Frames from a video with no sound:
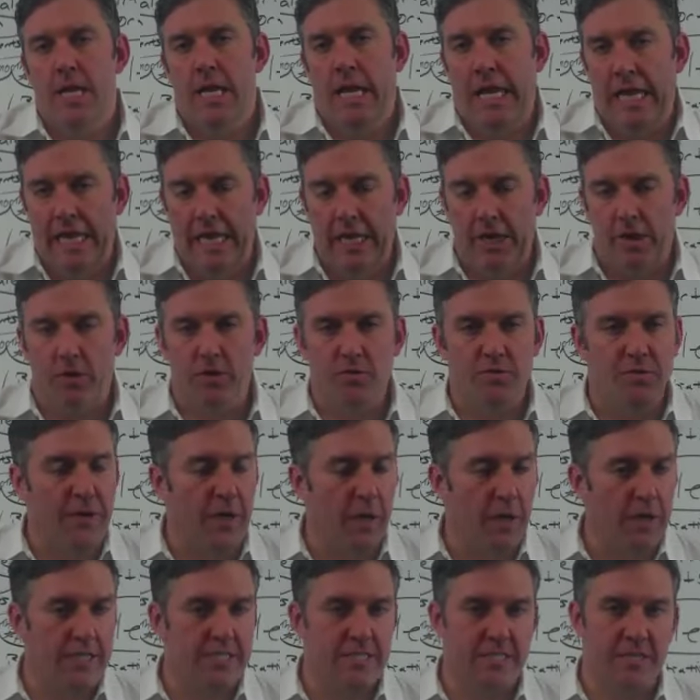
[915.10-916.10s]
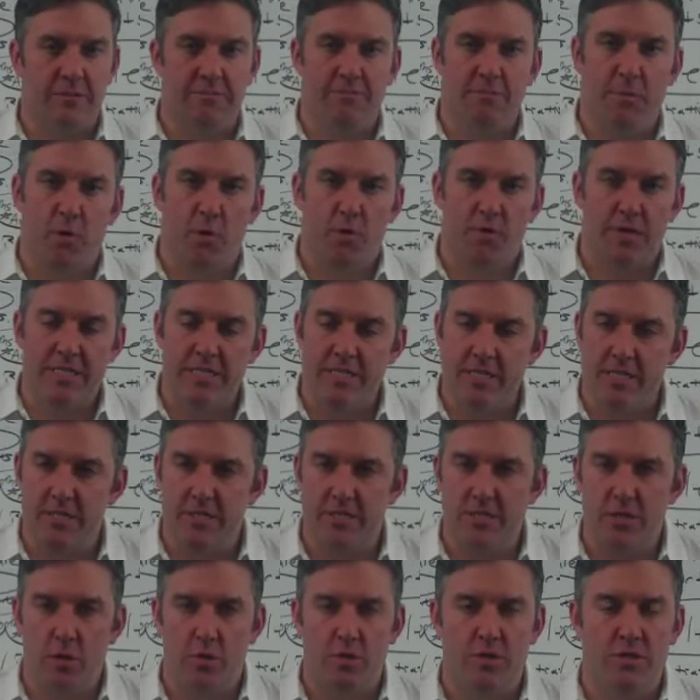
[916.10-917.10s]
Here's very simple. This is
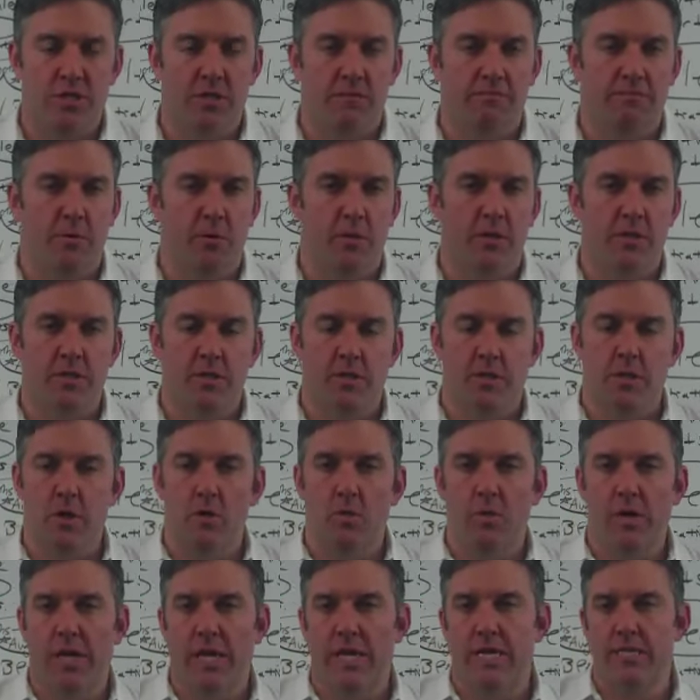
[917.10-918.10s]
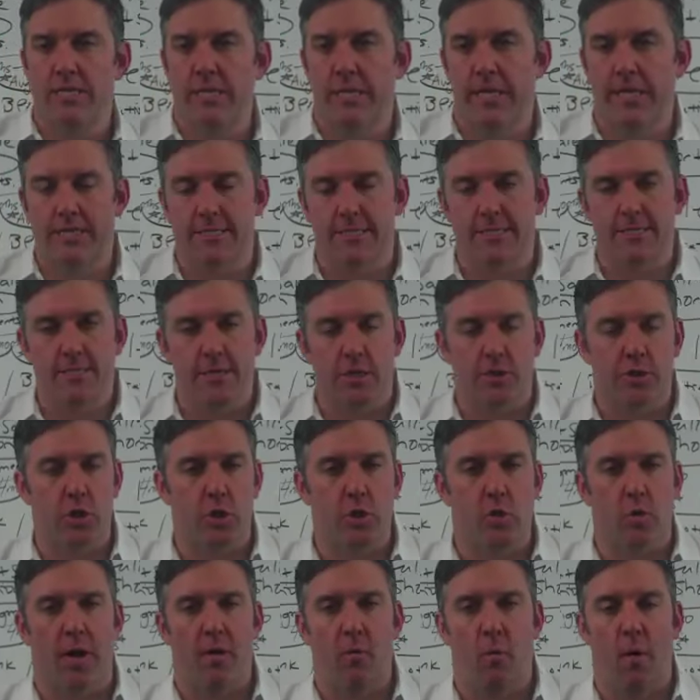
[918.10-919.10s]
so simple and so easy, and it's such a
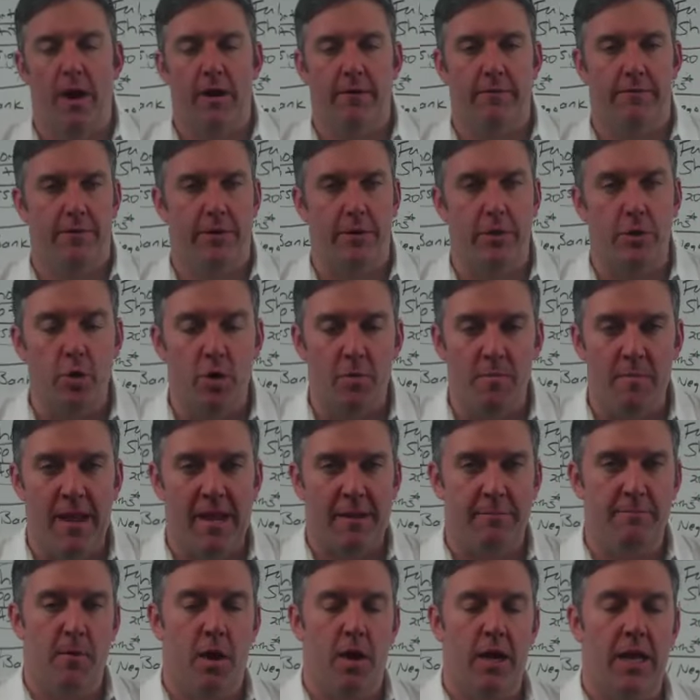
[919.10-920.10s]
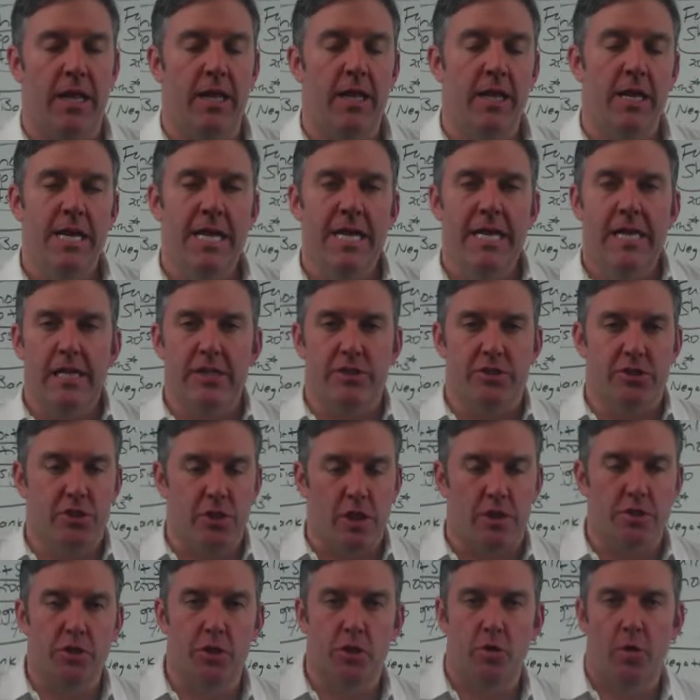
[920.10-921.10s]
great way for you to make money. It's
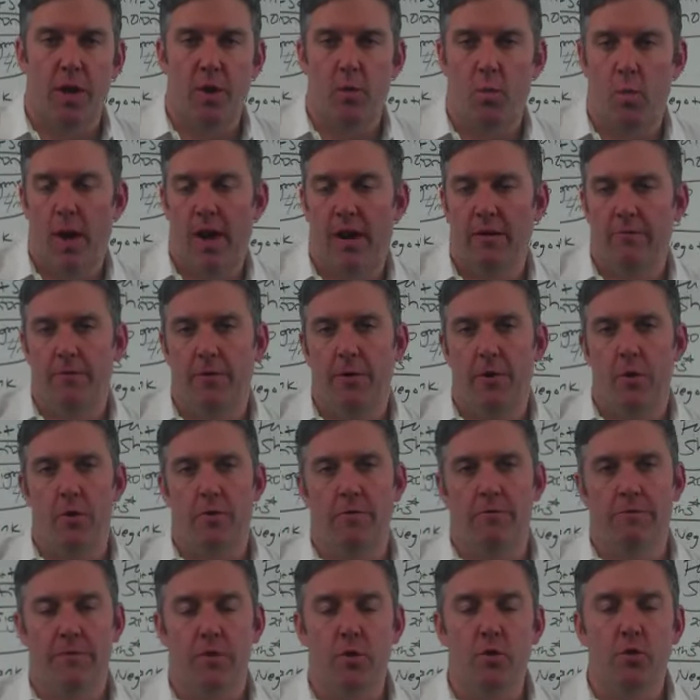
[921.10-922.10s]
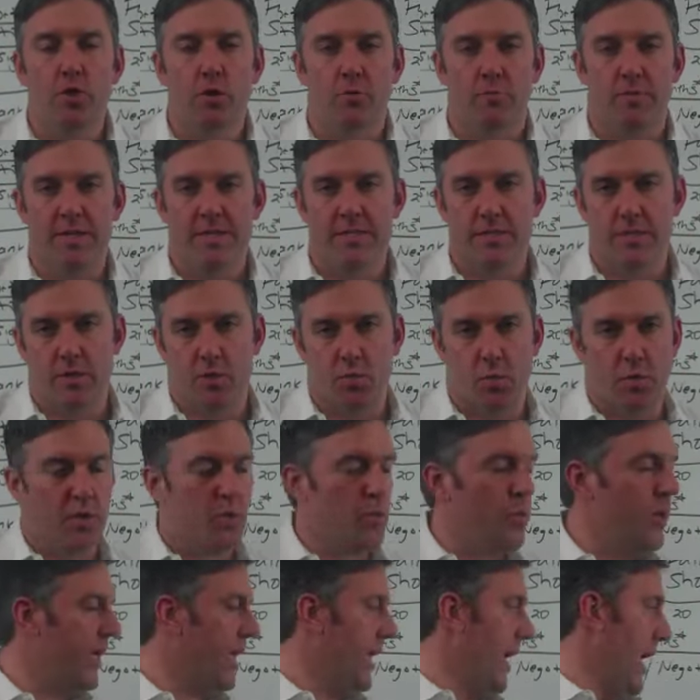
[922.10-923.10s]
such a great way for you to infuse your business
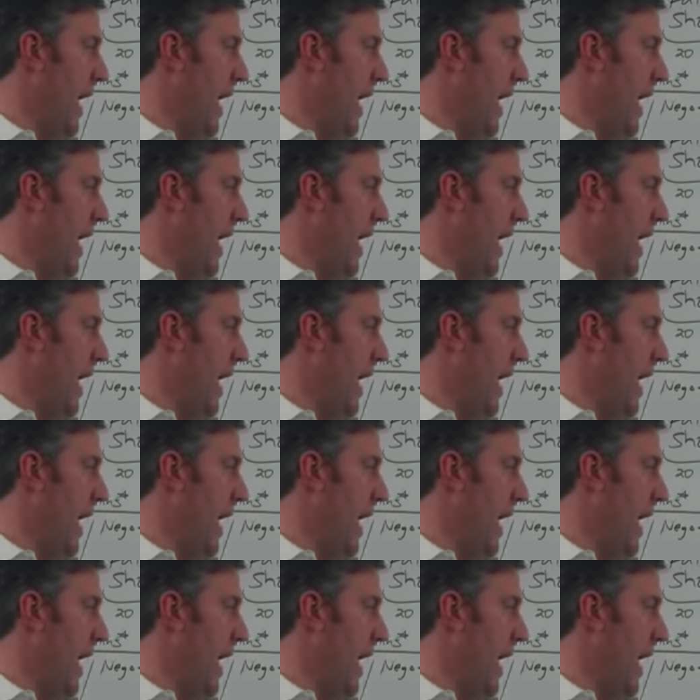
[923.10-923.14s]
with quick